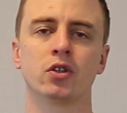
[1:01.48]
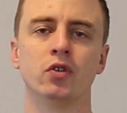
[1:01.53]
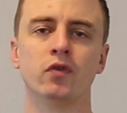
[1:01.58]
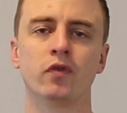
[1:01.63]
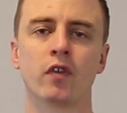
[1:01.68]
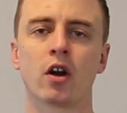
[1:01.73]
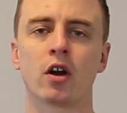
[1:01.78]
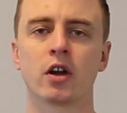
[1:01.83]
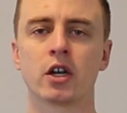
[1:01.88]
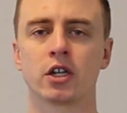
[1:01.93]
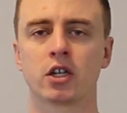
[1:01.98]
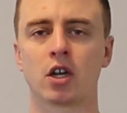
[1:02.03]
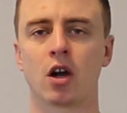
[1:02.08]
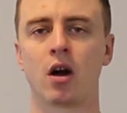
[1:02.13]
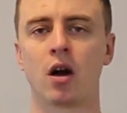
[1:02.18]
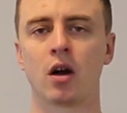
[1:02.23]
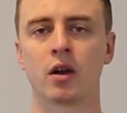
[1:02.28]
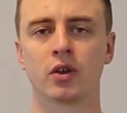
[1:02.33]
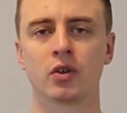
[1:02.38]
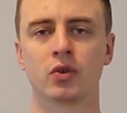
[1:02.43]
to varnish
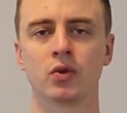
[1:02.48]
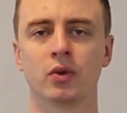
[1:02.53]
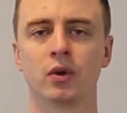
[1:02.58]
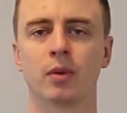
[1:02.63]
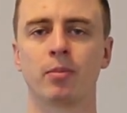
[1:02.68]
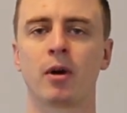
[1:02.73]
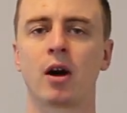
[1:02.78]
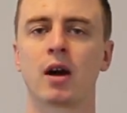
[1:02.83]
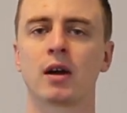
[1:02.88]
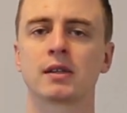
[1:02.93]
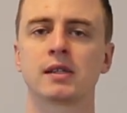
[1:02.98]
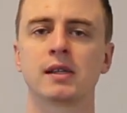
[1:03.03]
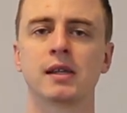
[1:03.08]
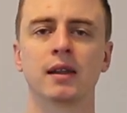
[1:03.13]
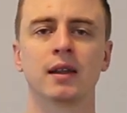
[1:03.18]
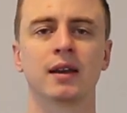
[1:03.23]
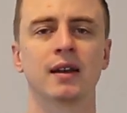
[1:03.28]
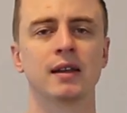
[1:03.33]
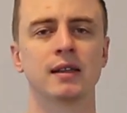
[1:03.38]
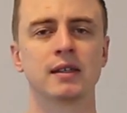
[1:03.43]
onto epoxy
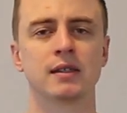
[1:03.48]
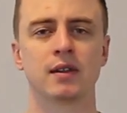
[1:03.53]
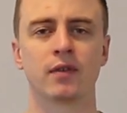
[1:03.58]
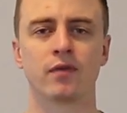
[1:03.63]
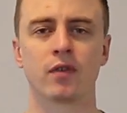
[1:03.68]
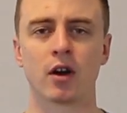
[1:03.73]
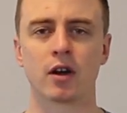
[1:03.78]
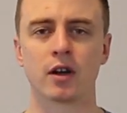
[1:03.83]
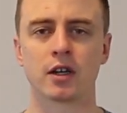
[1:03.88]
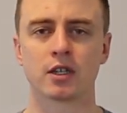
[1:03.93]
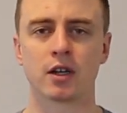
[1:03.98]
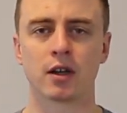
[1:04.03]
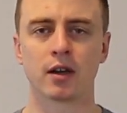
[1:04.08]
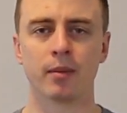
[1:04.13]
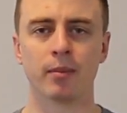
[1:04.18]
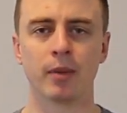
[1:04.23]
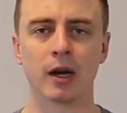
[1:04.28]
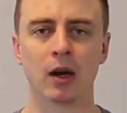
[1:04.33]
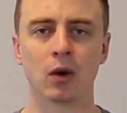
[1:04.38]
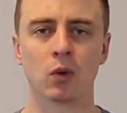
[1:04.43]
than it is to varnish on
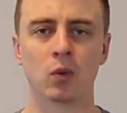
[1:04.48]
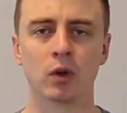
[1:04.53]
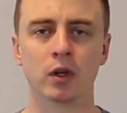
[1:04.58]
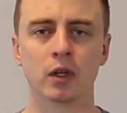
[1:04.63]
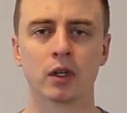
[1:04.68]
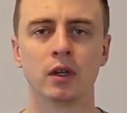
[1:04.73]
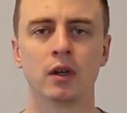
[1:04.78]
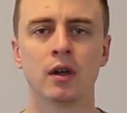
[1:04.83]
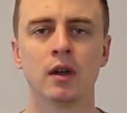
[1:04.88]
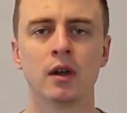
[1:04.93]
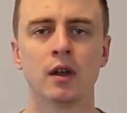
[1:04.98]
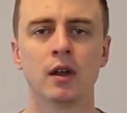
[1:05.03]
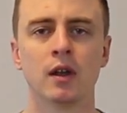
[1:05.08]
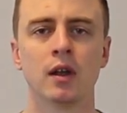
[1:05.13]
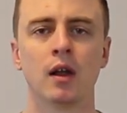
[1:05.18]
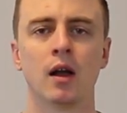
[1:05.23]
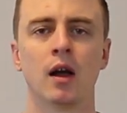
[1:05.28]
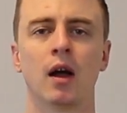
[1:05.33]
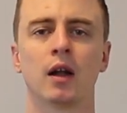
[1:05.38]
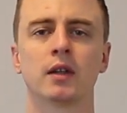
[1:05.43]
a bare wood.
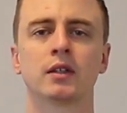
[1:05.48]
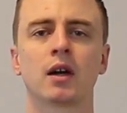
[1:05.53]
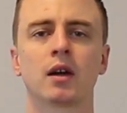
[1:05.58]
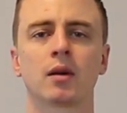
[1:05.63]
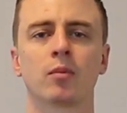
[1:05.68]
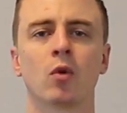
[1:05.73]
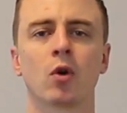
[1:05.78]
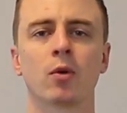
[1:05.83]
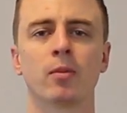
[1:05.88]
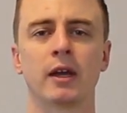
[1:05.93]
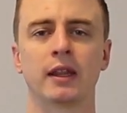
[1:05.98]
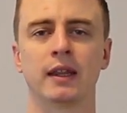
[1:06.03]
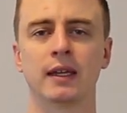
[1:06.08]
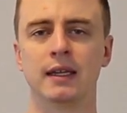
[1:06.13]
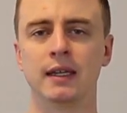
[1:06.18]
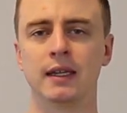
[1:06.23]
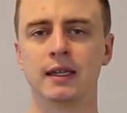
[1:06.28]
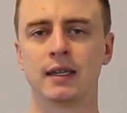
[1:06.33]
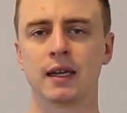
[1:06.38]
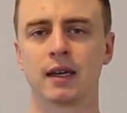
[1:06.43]
I'll talk more about the
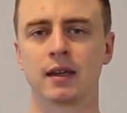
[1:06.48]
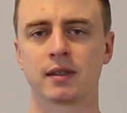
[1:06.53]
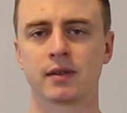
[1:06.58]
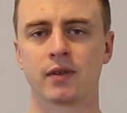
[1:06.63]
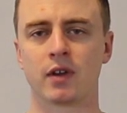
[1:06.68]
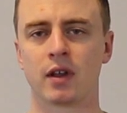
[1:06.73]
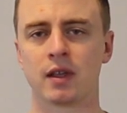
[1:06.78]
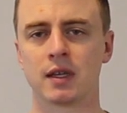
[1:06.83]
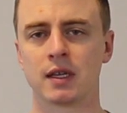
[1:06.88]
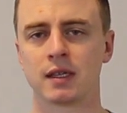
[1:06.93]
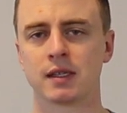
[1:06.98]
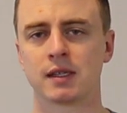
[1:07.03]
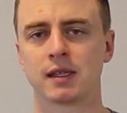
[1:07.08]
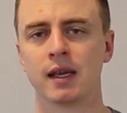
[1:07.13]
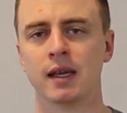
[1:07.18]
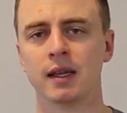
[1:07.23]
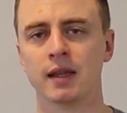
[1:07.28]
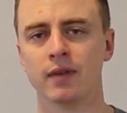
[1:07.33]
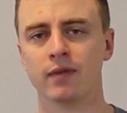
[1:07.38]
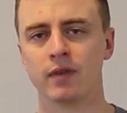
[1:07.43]
details of all this
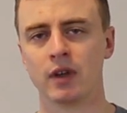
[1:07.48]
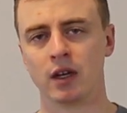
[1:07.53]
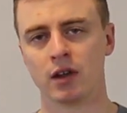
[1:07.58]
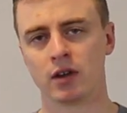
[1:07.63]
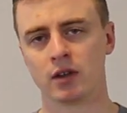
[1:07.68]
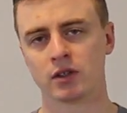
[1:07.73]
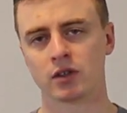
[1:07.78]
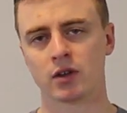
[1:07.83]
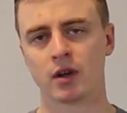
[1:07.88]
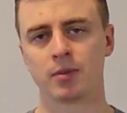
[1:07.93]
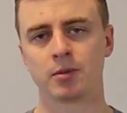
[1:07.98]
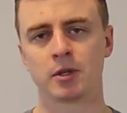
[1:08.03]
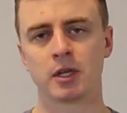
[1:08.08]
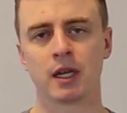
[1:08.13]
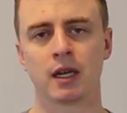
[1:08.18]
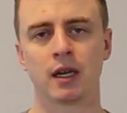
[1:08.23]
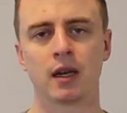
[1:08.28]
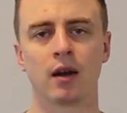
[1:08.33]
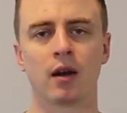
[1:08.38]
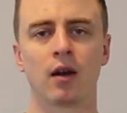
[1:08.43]
in the video
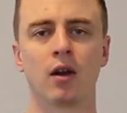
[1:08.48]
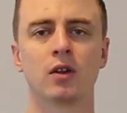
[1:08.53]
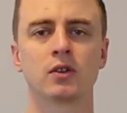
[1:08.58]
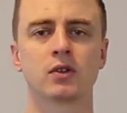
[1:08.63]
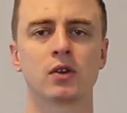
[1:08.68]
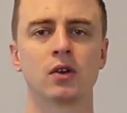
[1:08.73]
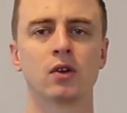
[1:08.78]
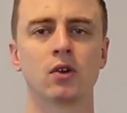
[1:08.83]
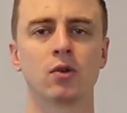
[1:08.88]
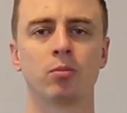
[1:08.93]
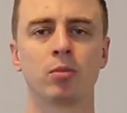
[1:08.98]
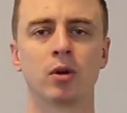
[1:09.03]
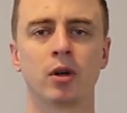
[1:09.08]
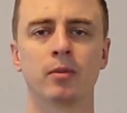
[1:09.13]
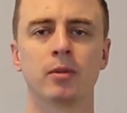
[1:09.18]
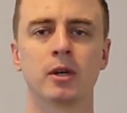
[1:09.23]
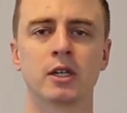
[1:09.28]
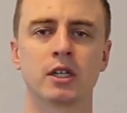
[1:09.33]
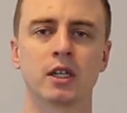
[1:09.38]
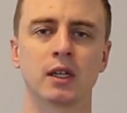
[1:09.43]
description and also put
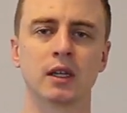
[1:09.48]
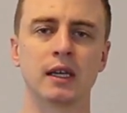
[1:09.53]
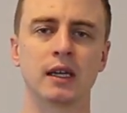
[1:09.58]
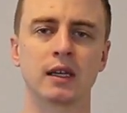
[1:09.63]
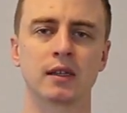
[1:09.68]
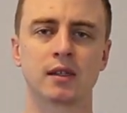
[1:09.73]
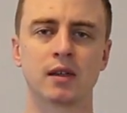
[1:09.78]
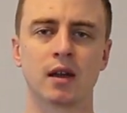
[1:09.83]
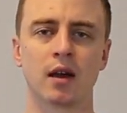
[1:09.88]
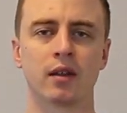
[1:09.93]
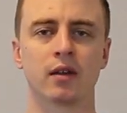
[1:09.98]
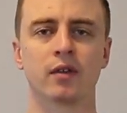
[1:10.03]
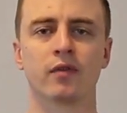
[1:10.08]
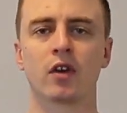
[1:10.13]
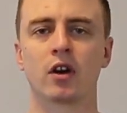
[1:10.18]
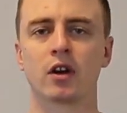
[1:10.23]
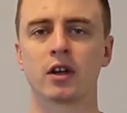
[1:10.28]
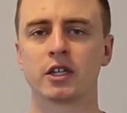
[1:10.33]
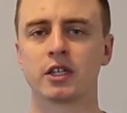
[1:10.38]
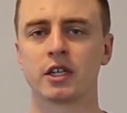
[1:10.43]
a bunch of links to other
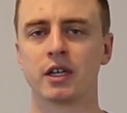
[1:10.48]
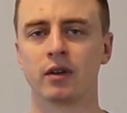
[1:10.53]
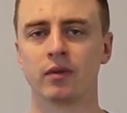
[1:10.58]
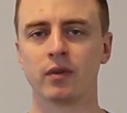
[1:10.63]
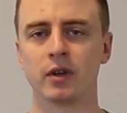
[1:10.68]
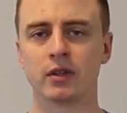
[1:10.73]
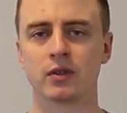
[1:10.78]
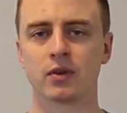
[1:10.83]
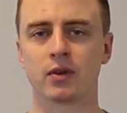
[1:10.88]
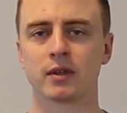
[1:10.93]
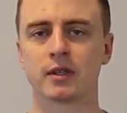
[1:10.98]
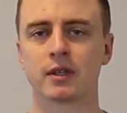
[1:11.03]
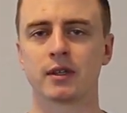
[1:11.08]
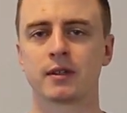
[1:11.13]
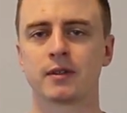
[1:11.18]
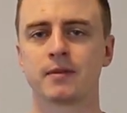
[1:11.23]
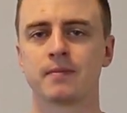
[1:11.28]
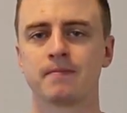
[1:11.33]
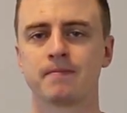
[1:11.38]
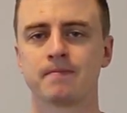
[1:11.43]
varnishing
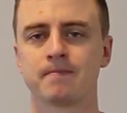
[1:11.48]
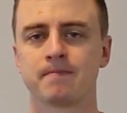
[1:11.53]
resources.